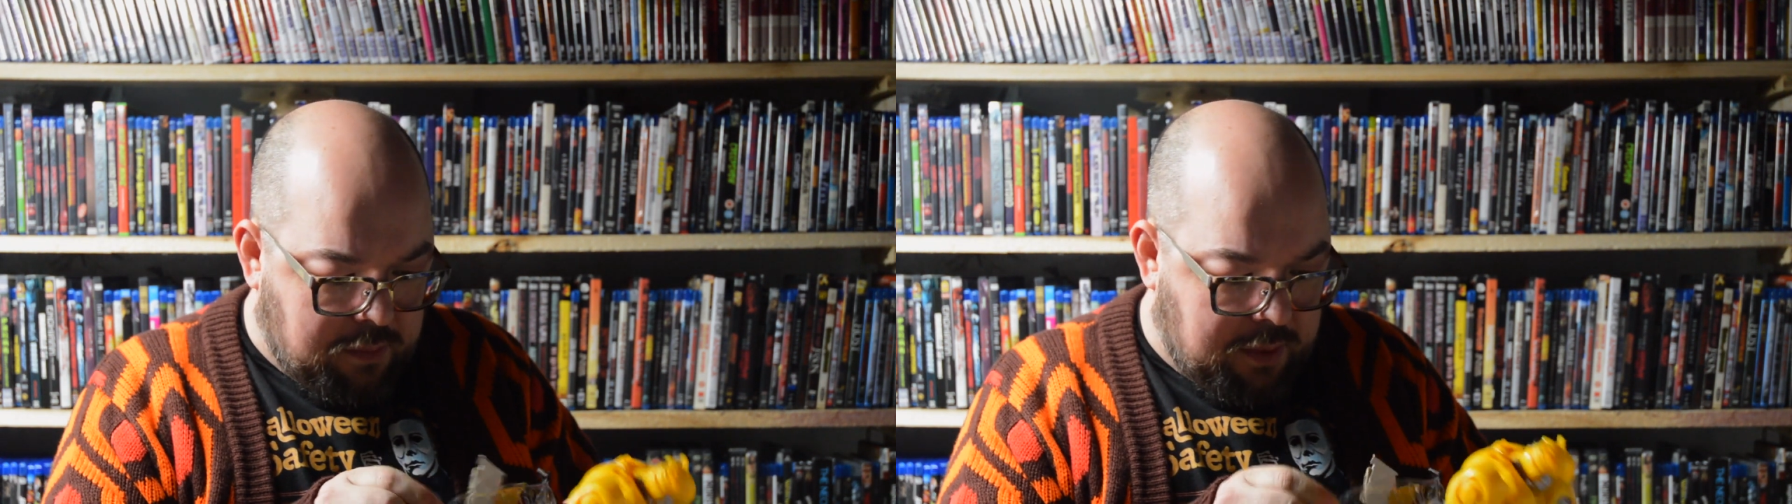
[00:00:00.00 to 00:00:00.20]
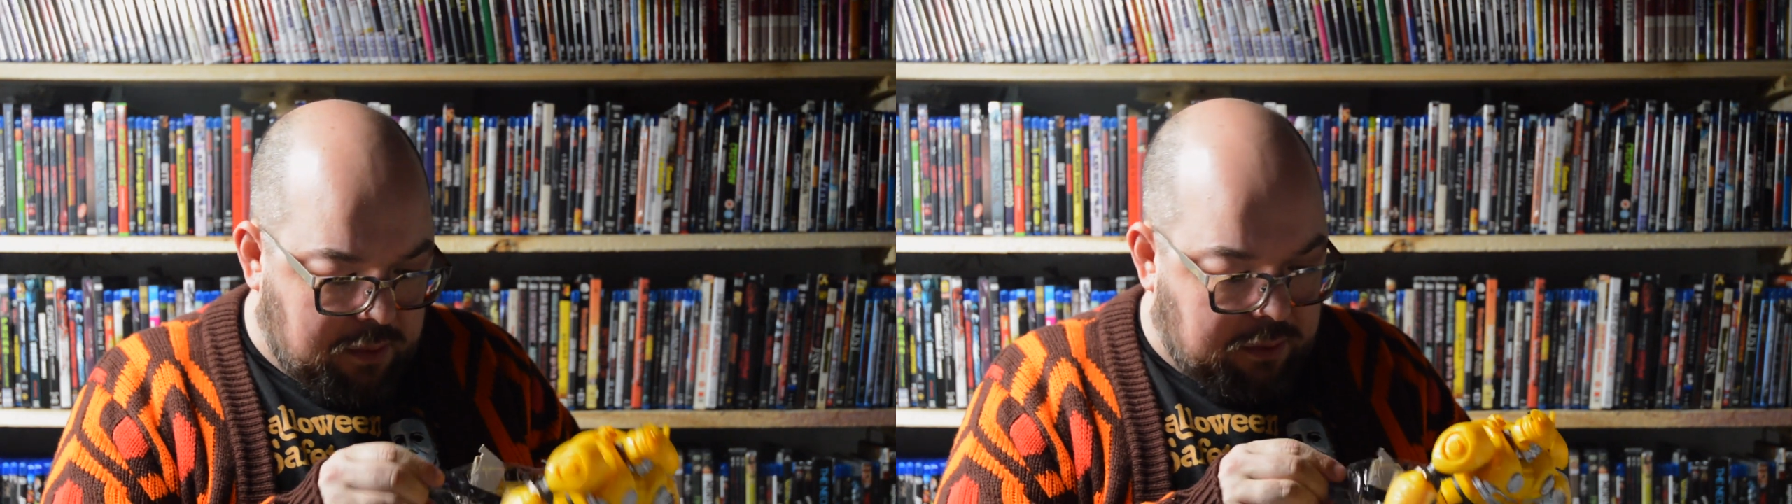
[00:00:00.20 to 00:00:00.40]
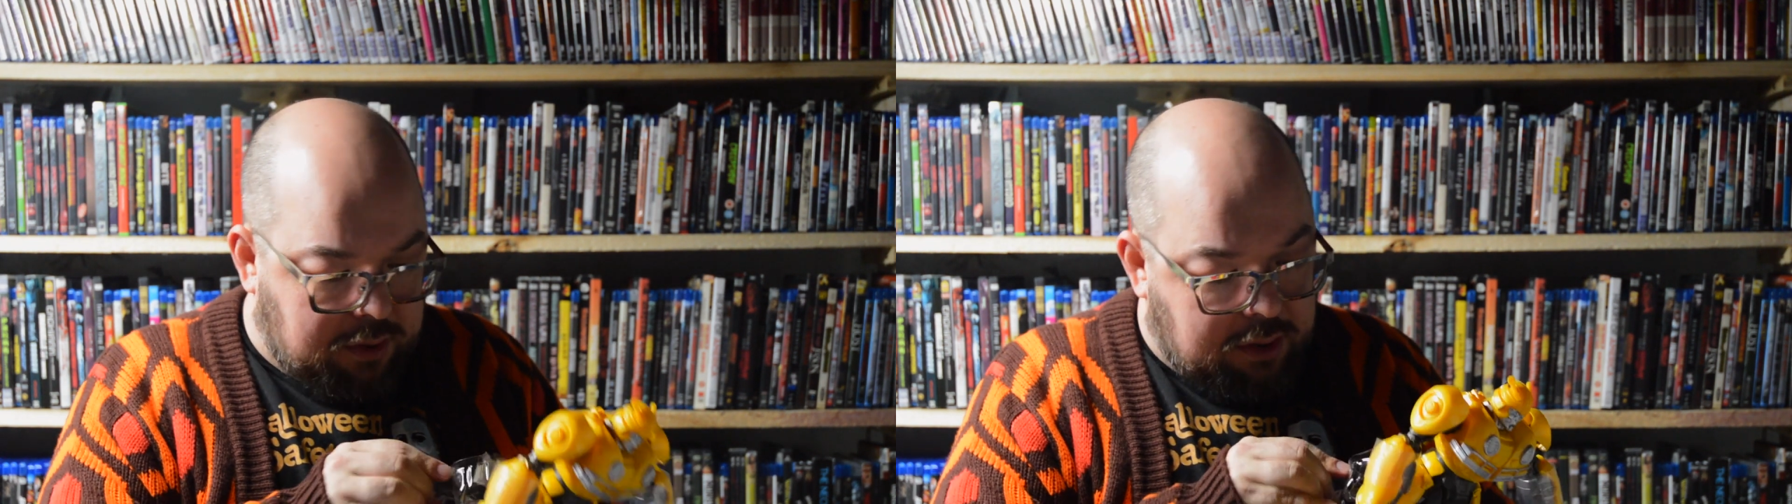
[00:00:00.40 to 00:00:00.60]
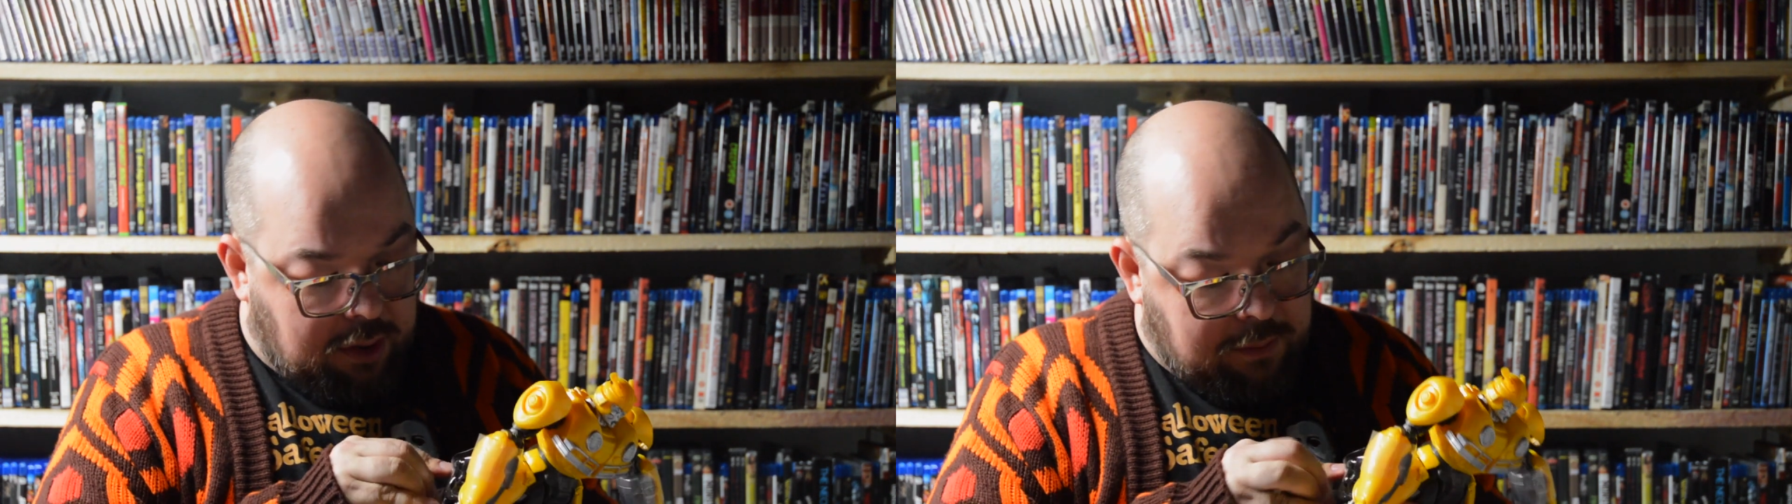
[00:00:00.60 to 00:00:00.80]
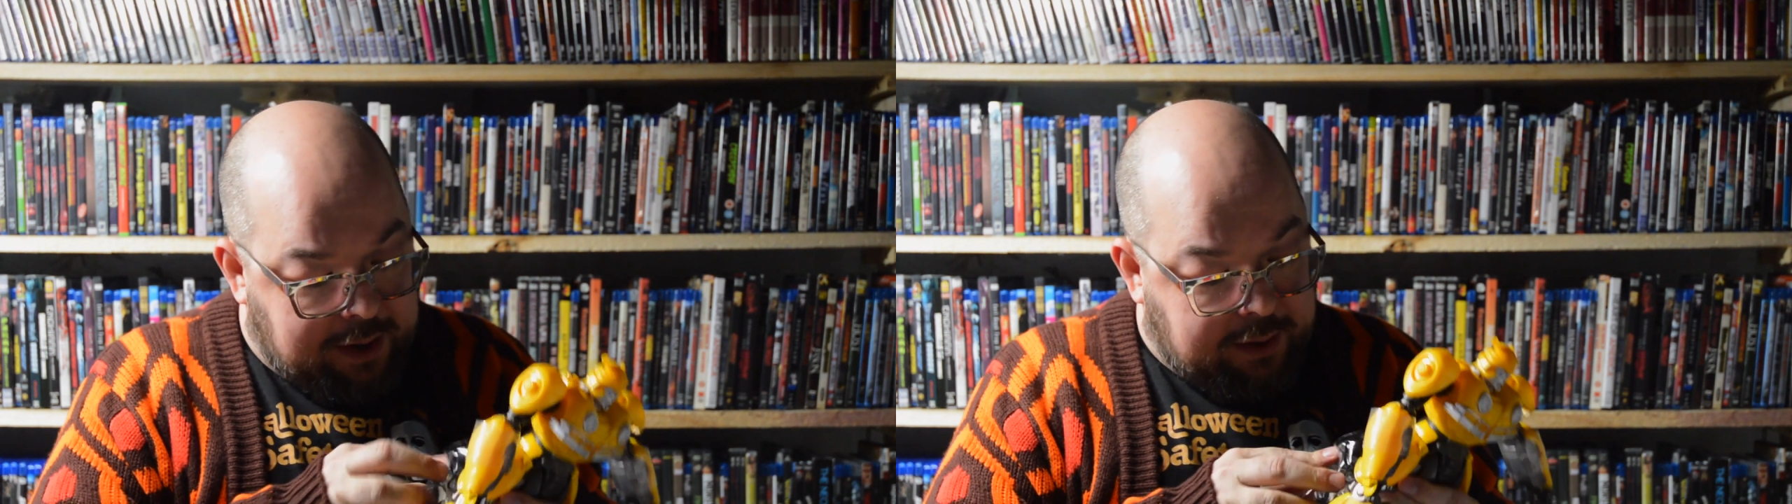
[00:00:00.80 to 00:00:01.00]
mode?
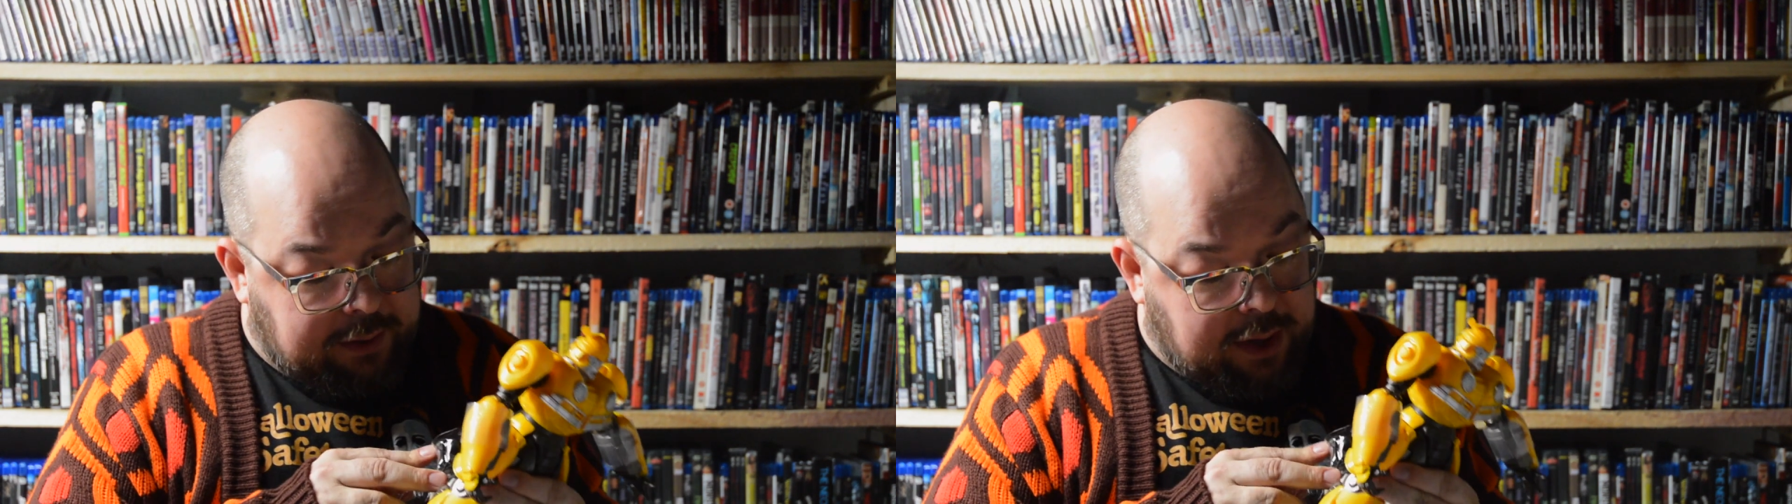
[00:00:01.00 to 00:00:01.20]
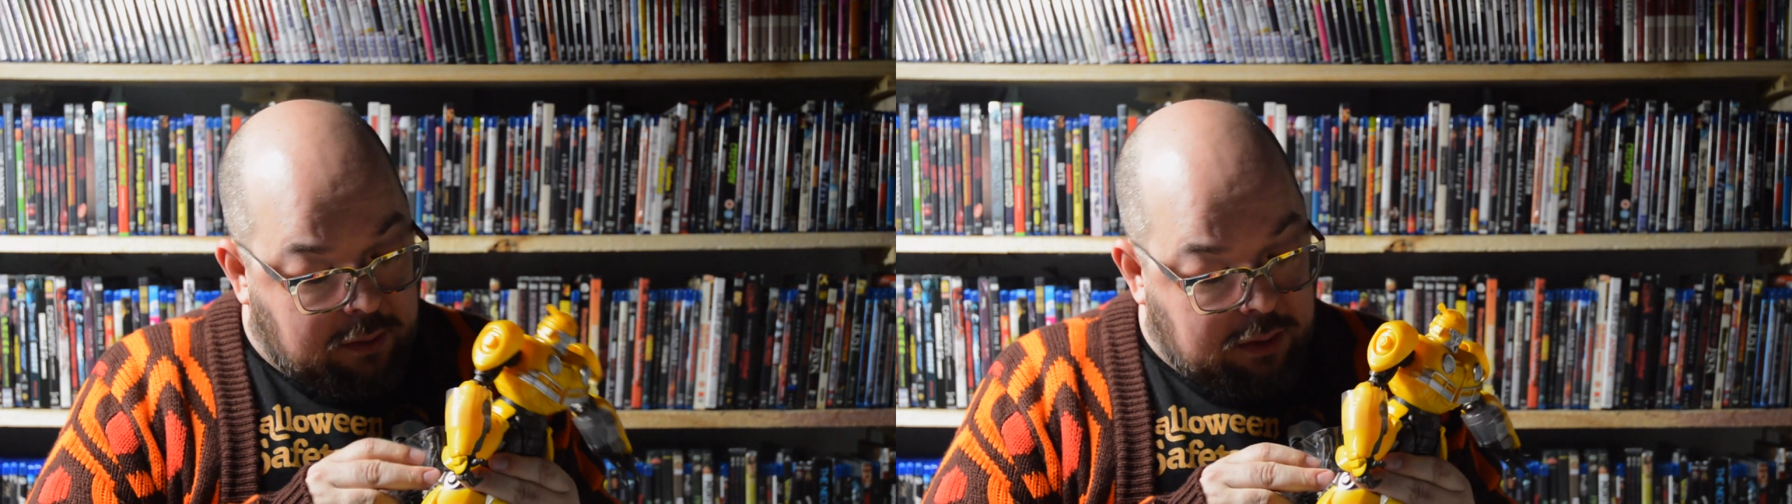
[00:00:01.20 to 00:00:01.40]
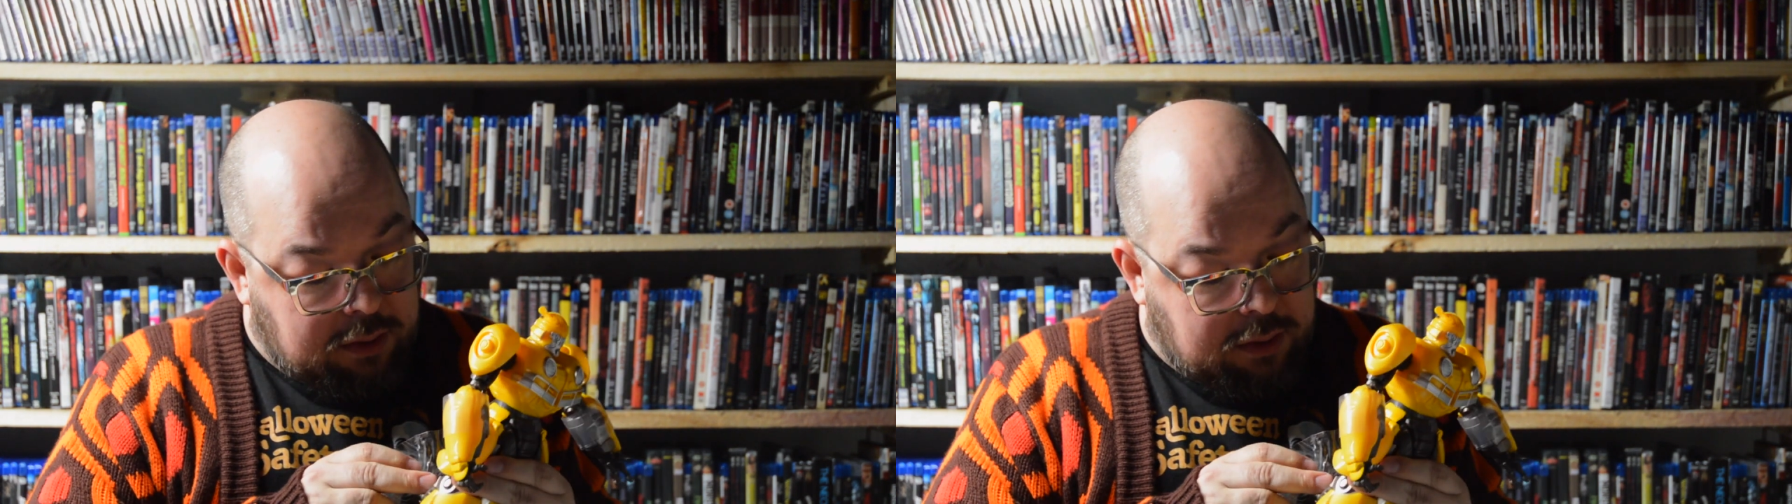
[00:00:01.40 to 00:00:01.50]
Oh wait, here we go.